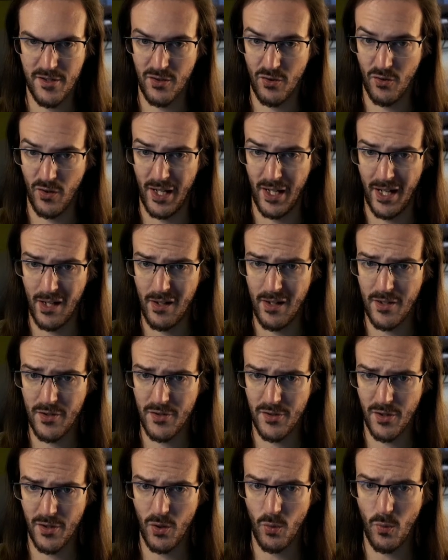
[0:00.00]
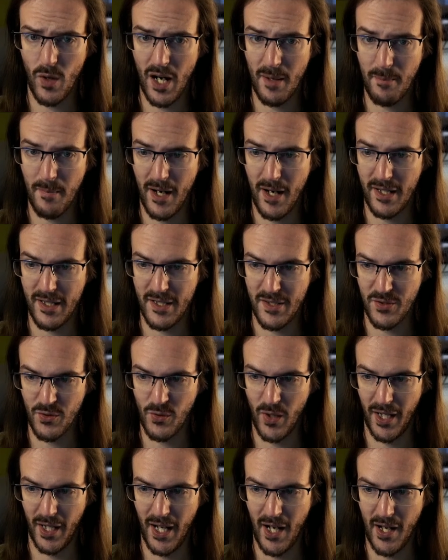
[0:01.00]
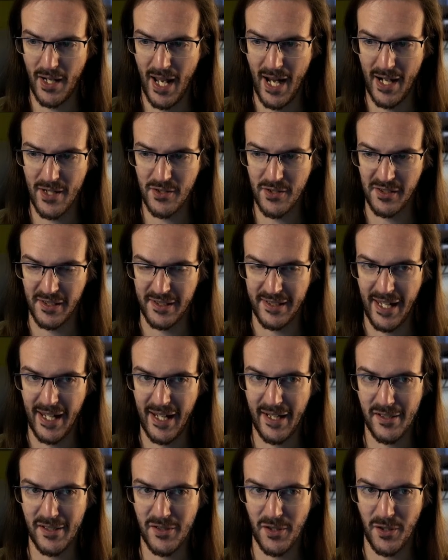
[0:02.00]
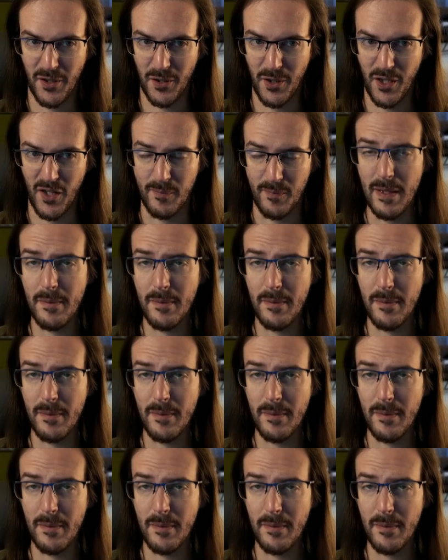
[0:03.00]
screen. And I actually know why mine is grayed out and I actually can't turn it off.